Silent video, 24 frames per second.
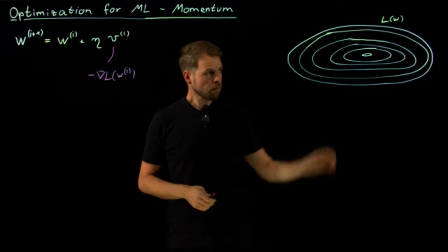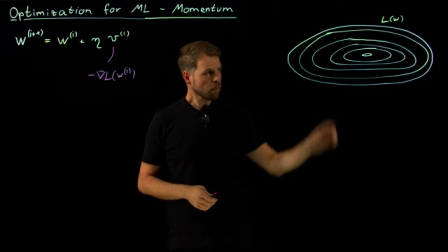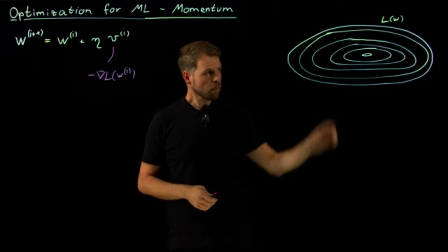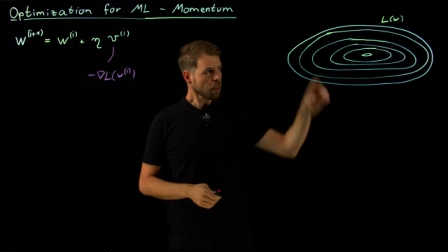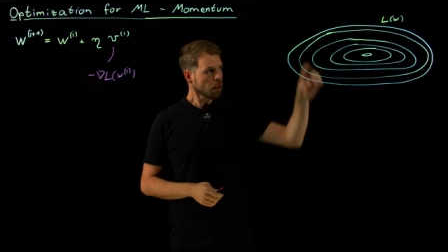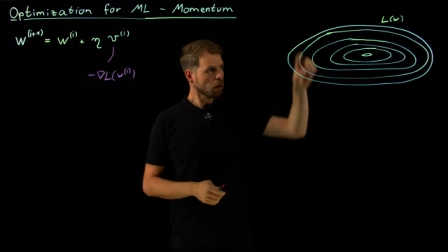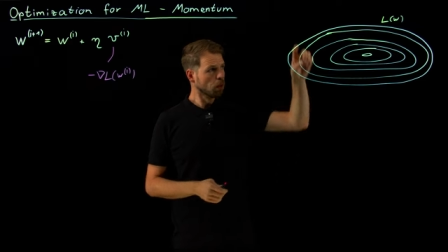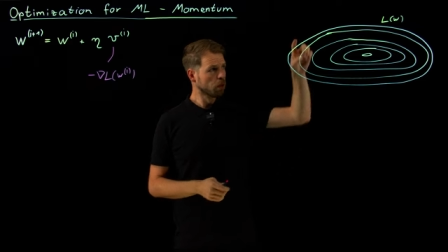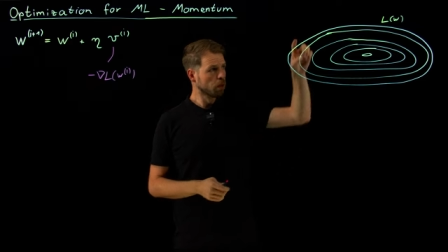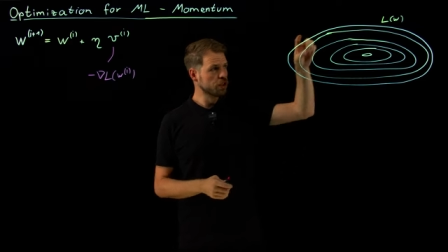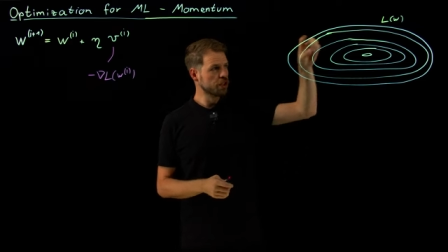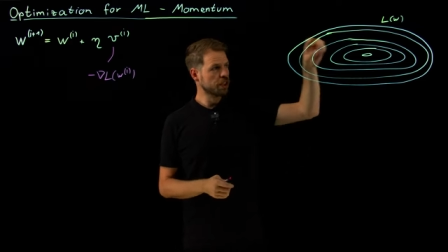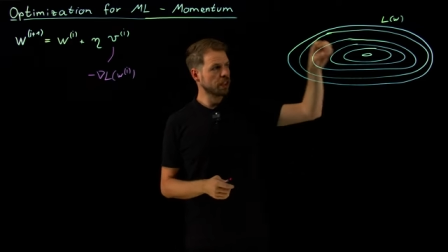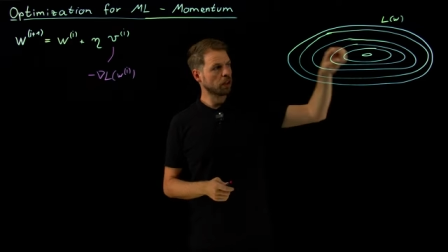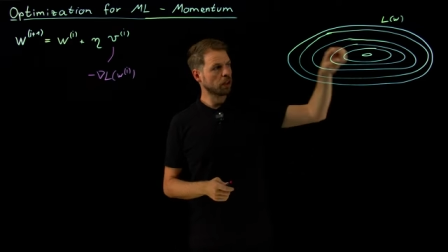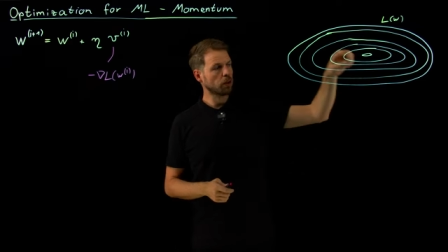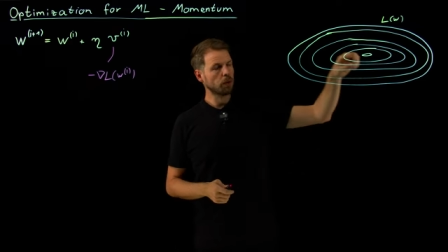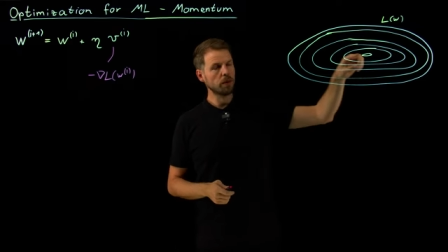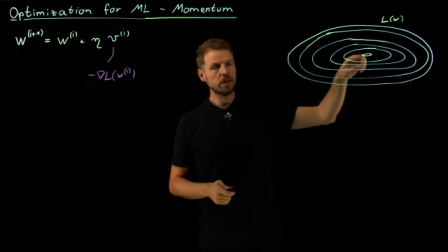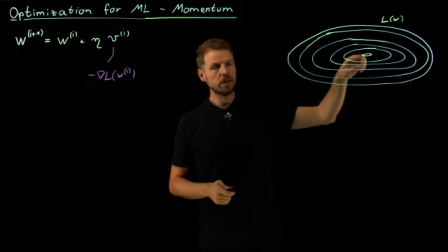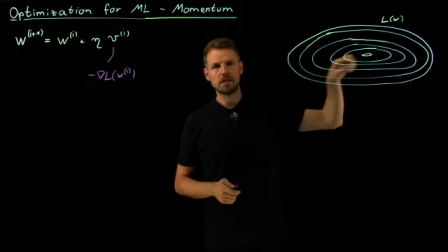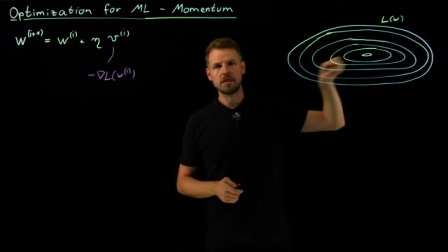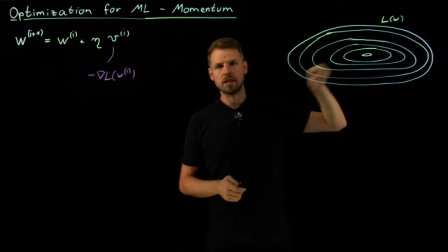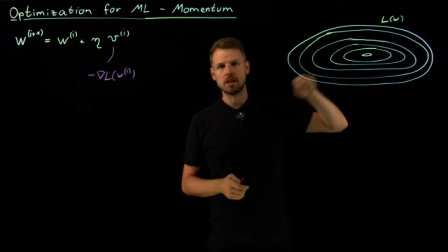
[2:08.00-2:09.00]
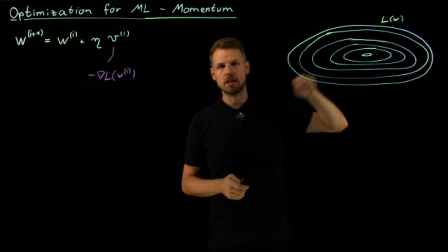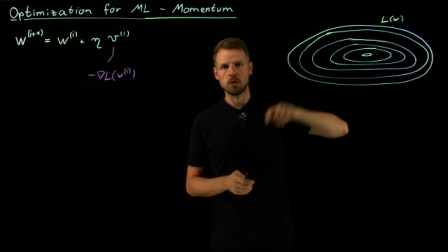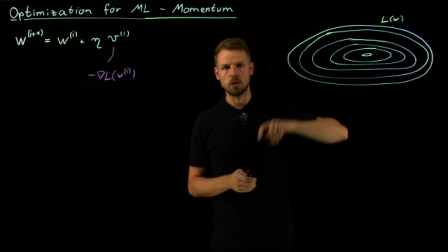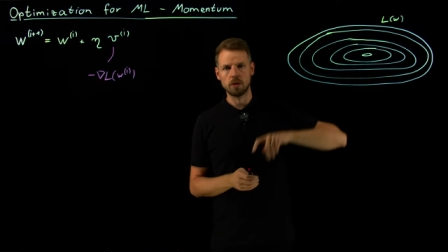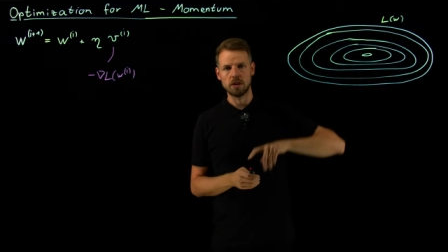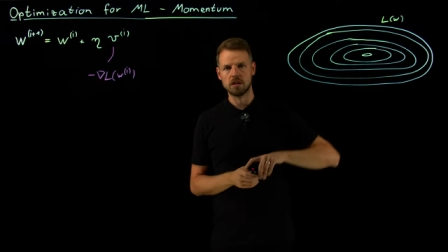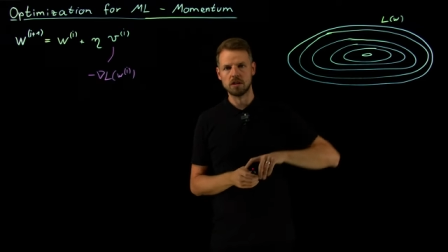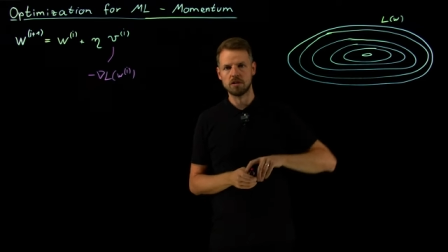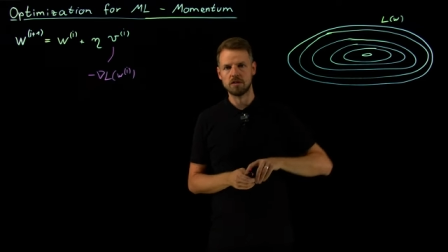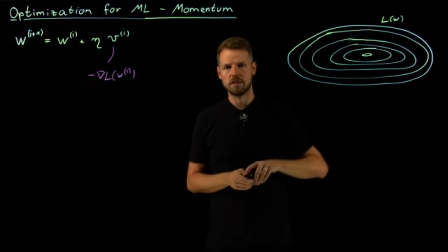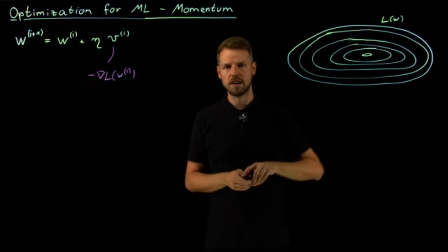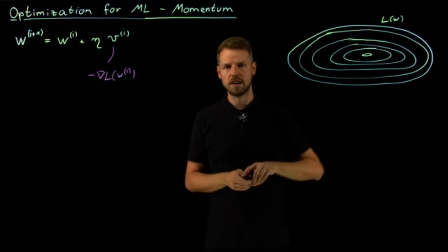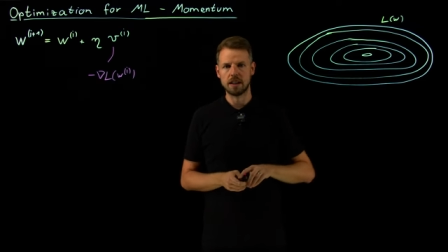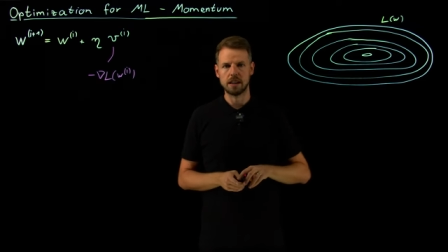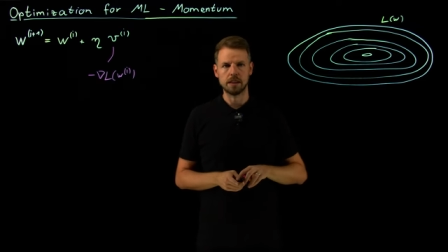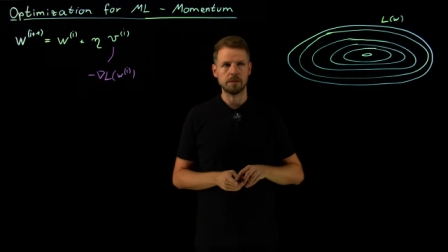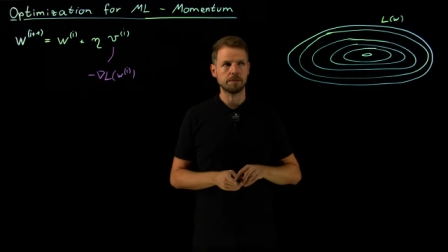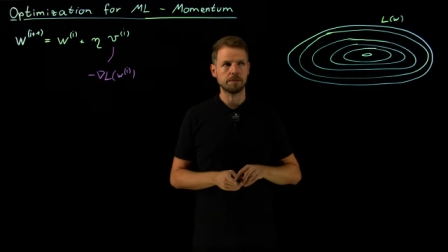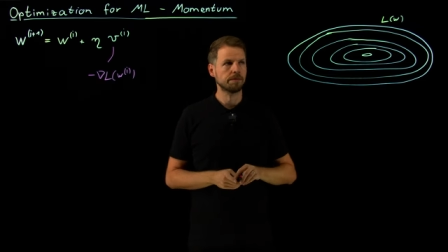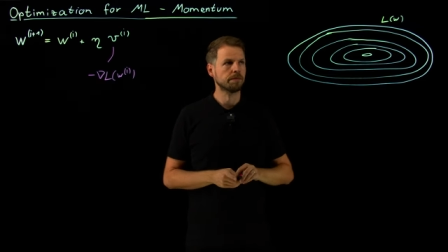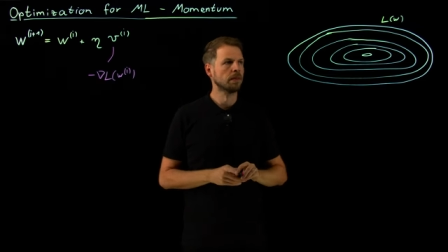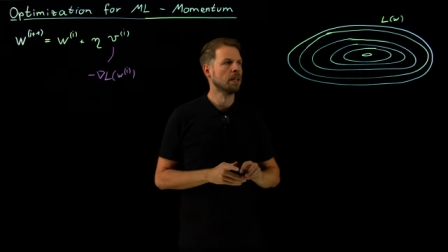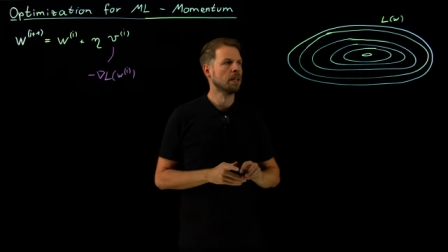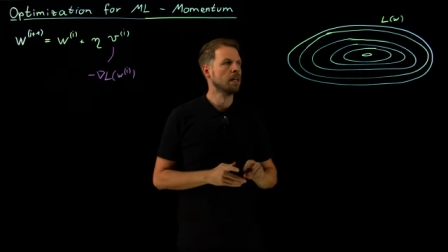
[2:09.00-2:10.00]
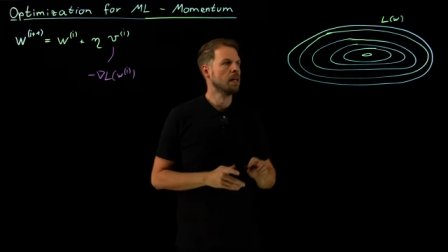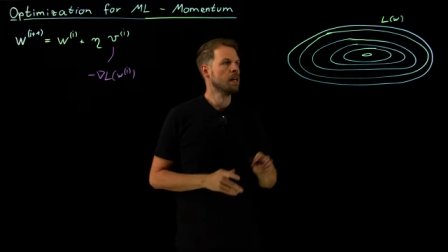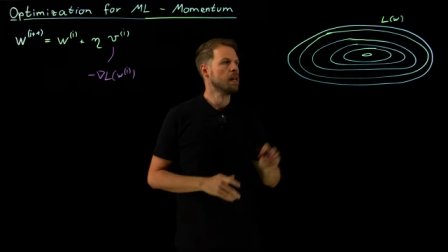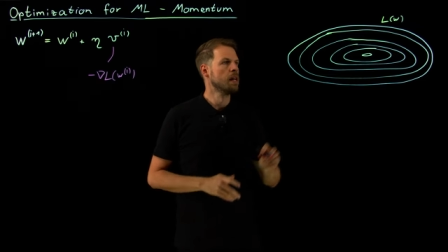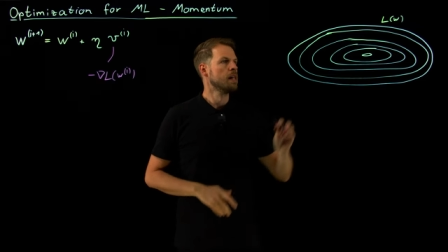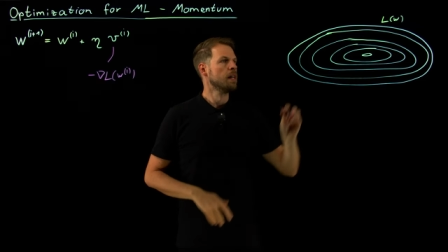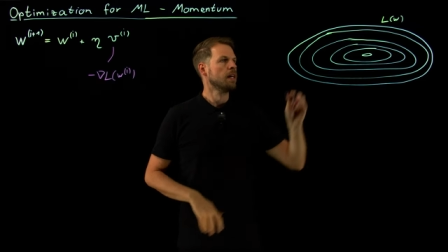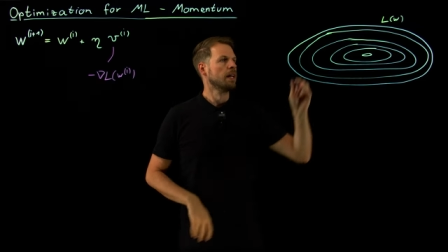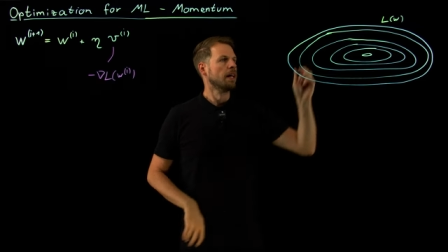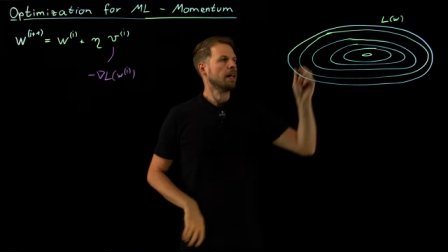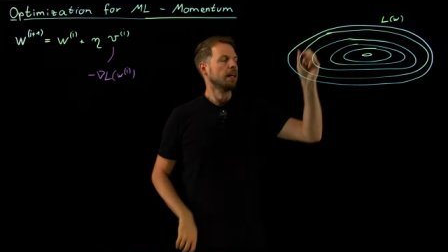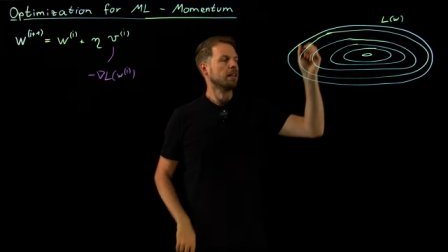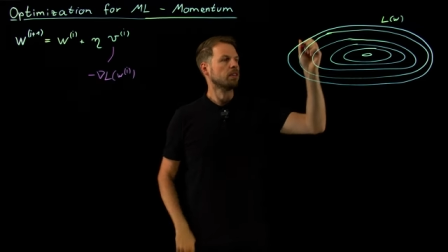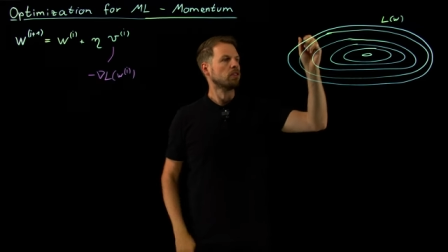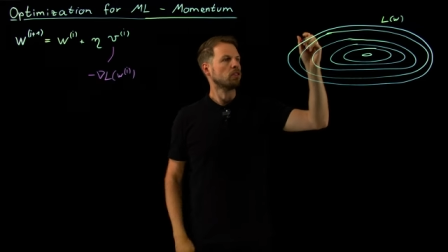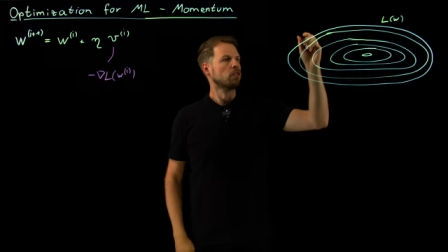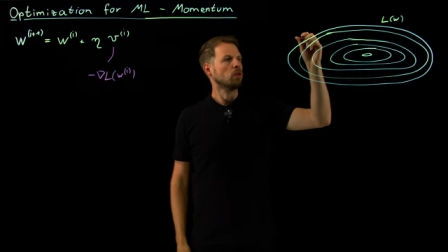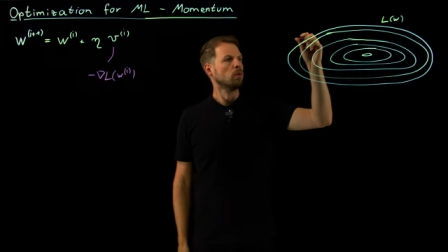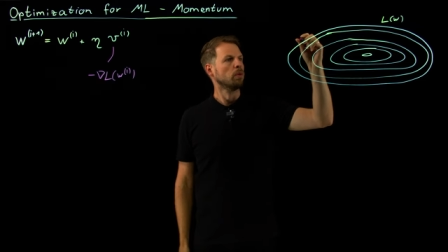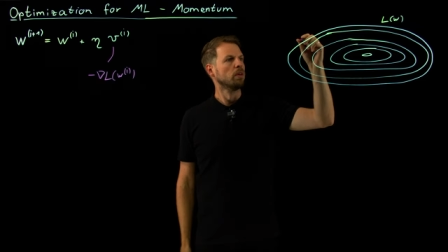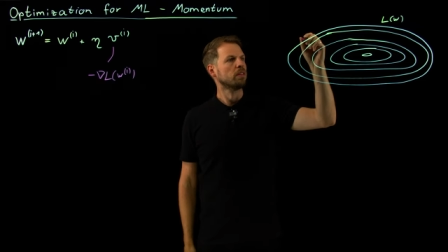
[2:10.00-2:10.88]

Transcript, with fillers: which decreases into this valley. And so we